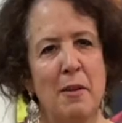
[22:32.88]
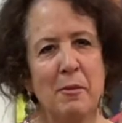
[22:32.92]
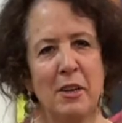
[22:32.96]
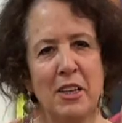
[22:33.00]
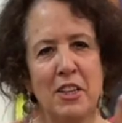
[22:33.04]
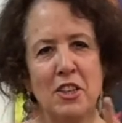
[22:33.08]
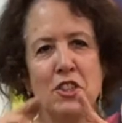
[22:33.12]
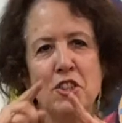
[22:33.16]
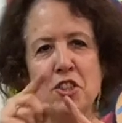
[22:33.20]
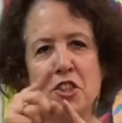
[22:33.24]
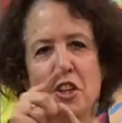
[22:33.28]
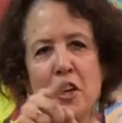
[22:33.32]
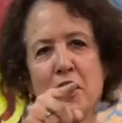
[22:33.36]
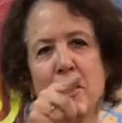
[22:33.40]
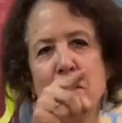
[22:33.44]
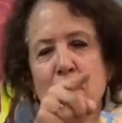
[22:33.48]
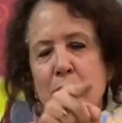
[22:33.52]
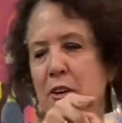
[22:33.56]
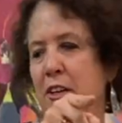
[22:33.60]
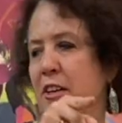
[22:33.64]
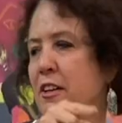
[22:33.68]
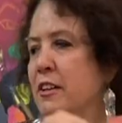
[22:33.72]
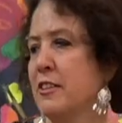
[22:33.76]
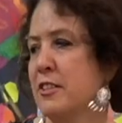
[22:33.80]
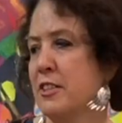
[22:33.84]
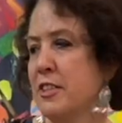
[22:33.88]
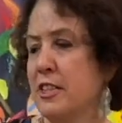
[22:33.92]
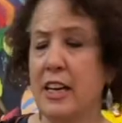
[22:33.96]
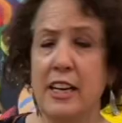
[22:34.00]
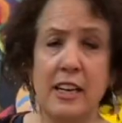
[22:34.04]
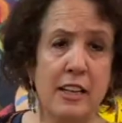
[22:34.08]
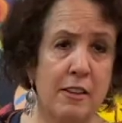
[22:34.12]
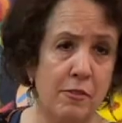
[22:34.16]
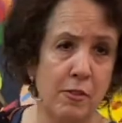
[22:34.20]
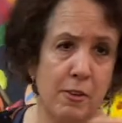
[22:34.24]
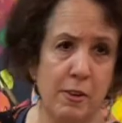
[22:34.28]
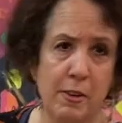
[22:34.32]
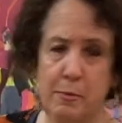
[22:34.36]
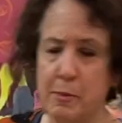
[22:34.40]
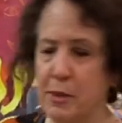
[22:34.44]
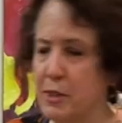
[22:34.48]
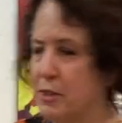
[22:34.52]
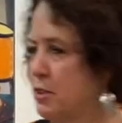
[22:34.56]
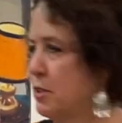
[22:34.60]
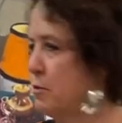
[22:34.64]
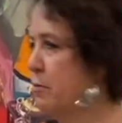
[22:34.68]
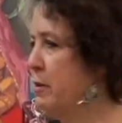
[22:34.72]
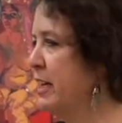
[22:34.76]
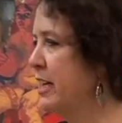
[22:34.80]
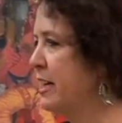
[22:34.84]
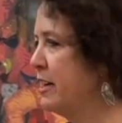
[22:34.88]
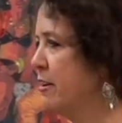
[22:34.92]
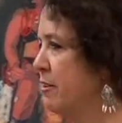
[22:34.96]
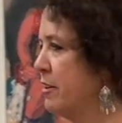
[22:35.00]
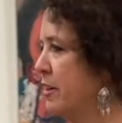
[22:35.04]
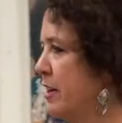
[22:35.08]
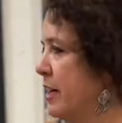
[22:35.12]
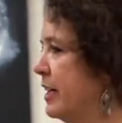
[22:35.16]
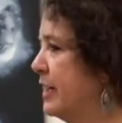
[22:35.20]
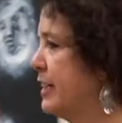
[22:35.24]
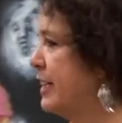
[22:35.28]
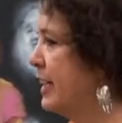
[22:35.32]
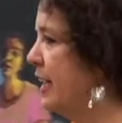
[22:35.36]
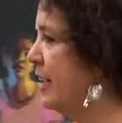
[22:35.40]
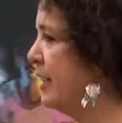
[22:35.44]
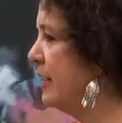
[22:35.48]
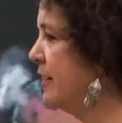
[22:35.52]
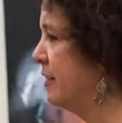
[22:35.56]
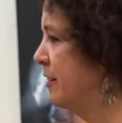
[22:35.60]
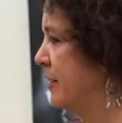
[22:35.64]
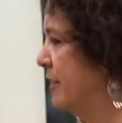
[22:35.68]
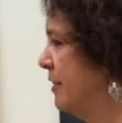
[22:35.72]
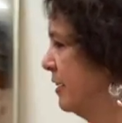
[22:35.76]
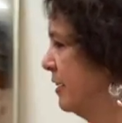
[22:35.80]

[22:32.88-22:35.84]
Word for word: going to show you a little study for it because we're here in oh, Icann. Oh,